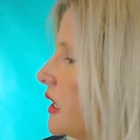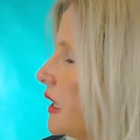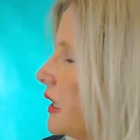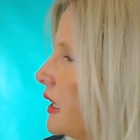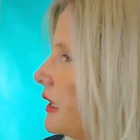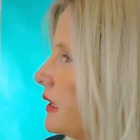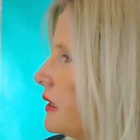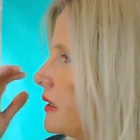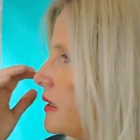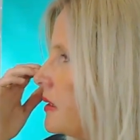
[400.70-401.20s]
and
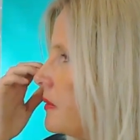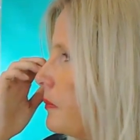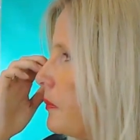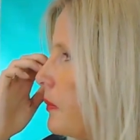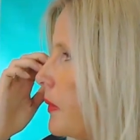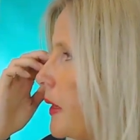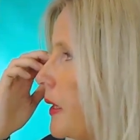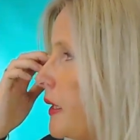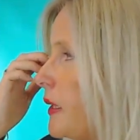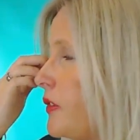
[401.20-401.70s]
8s,
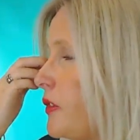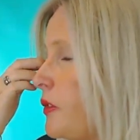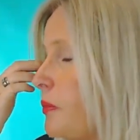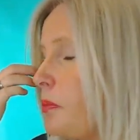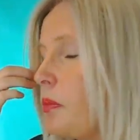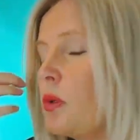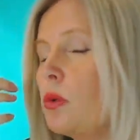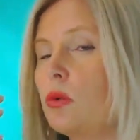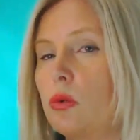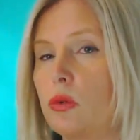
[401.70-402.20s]
it's a
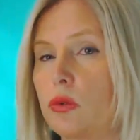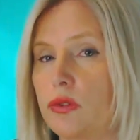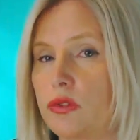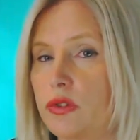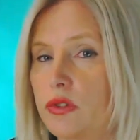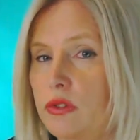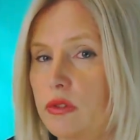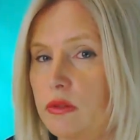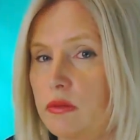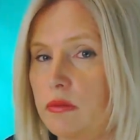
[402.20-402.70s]

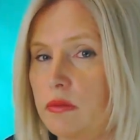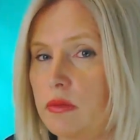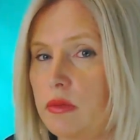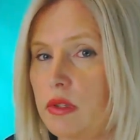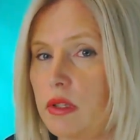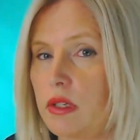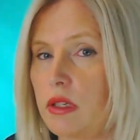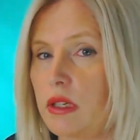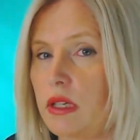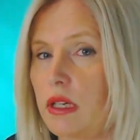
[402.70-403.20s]
pause.
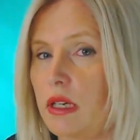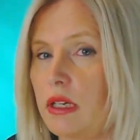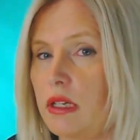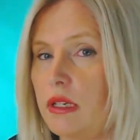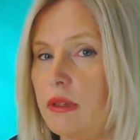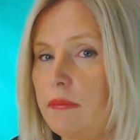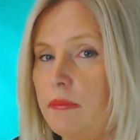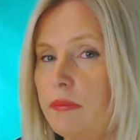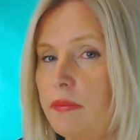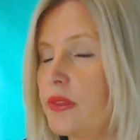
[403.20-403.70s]

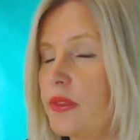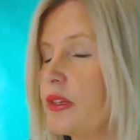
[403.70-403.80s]
Okay,